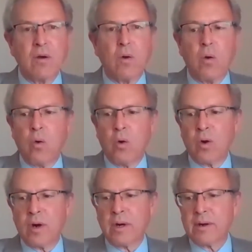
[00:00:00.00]

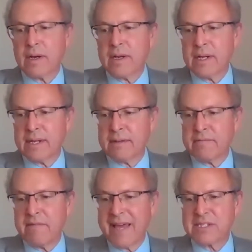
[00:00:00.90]
or
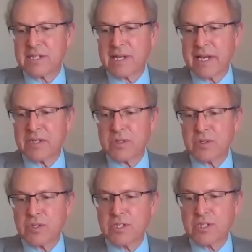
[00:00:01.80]

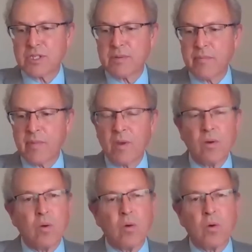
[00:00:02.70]
ventilators
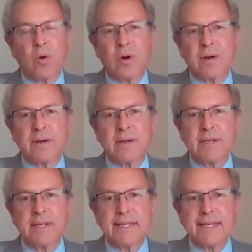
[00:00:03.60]
or
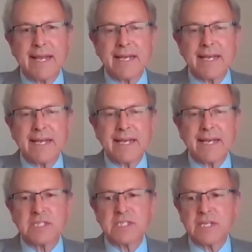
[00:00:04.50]
test
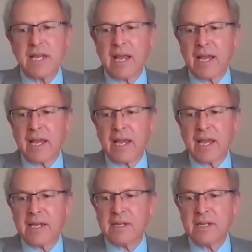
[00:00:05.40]
kits?
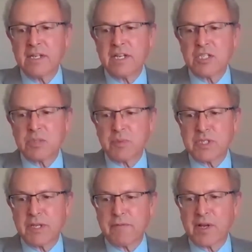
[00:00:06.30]
And
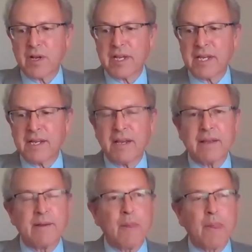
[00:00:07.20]
specifically,
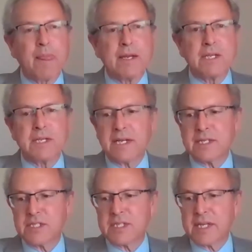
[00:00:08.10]

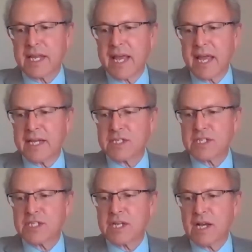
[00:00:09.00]
does the
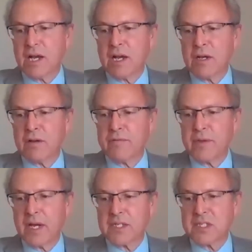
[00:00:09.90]
case of
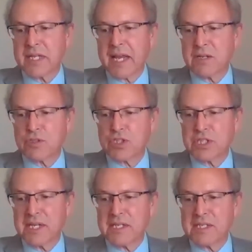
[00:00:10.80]
Youngstown
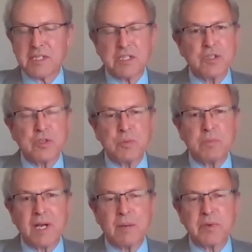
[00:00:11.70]
Sheet and Tube
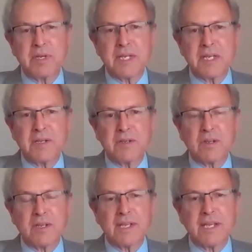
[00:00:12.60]
Company,
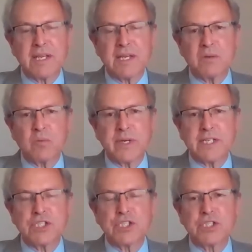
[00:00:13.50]
in
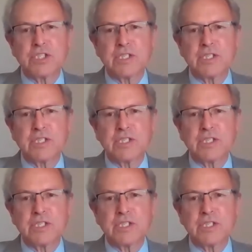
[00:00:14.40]
which